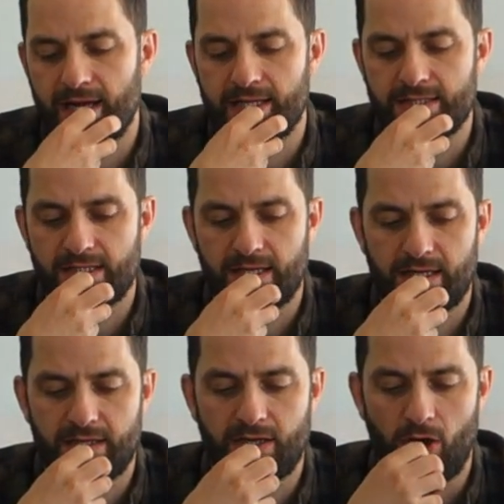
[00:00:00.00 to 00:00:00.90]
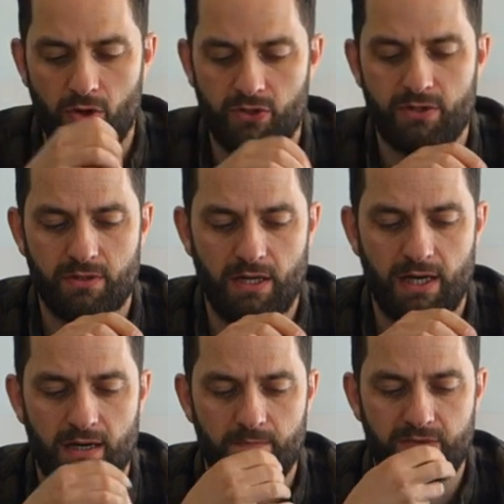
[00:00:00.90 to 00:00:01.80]
and uh, the oak
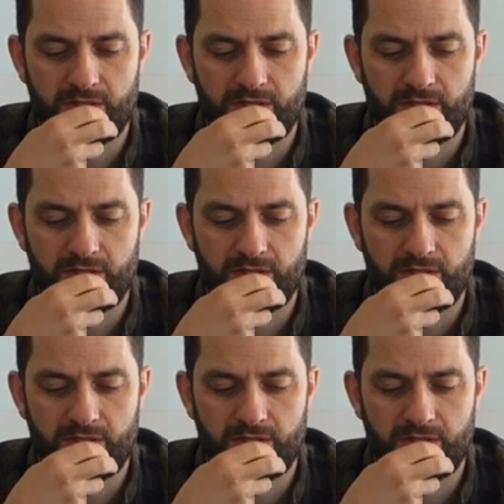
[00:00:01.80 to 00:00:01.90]
um,